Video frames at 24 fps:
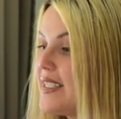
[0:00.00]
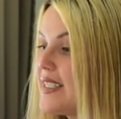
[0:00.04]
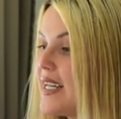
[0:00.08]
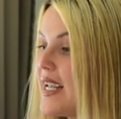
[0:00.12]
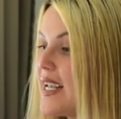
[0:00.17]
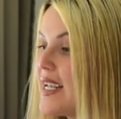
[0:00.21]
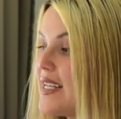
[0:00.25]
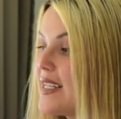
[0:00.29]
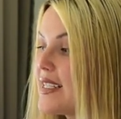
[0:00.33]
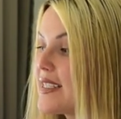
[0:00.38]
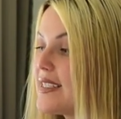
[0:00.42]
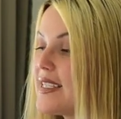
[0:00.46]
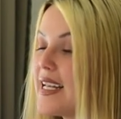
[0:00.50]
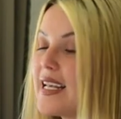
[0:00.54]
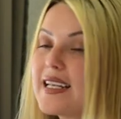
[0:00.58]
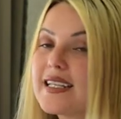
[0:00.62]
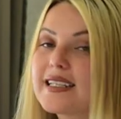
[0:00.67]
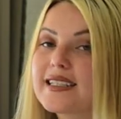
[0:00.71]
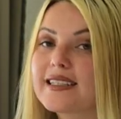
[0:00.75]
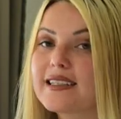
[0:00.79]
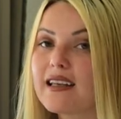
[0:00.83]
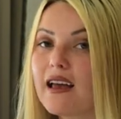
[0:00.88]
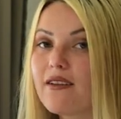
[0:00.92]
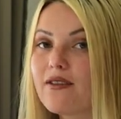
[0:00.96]
Today is day
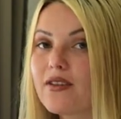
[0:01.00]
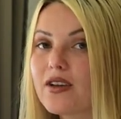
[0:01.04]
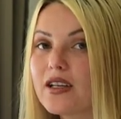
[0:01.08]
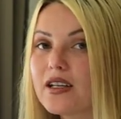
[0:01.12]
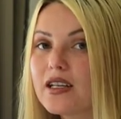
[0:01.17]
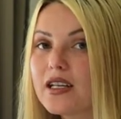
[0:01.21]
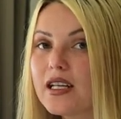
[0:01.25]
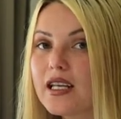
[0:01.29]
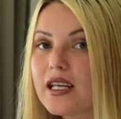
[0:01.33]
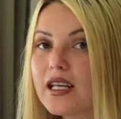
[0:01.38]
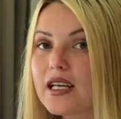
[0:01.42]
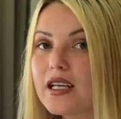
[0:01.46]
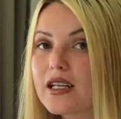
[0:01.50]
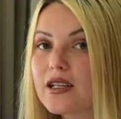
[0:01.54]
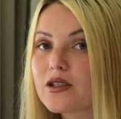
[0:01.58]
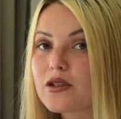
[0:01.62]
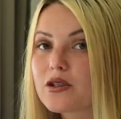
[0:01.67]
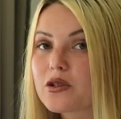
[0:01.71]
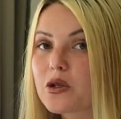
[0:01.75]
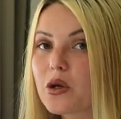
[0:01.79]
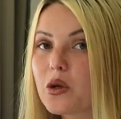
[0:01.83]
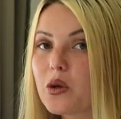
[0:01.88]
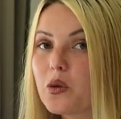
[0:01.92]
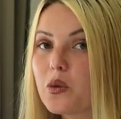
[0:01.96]
7, and
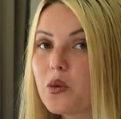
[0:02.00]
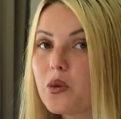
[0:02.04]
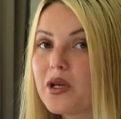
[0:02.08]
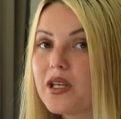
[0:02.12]
so